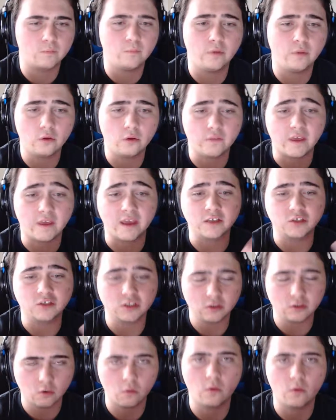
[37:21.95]
both
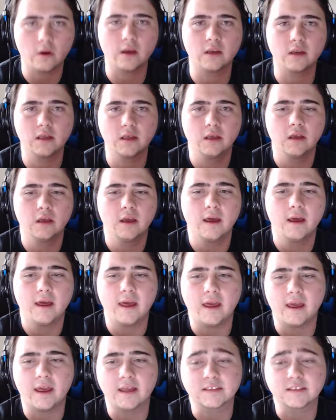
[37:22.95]
Ancient Coin
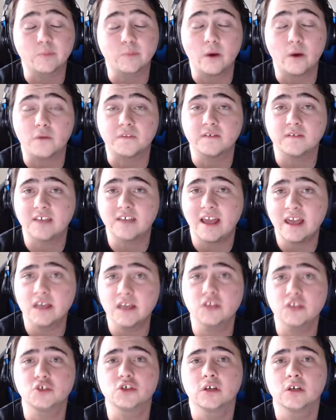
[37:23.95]
and Spell Thief's
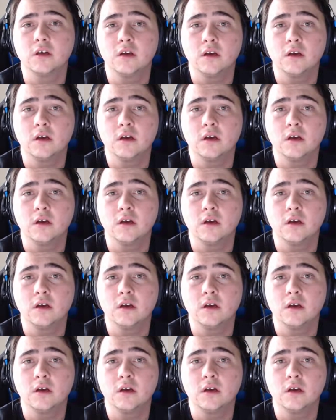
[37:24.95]
Edge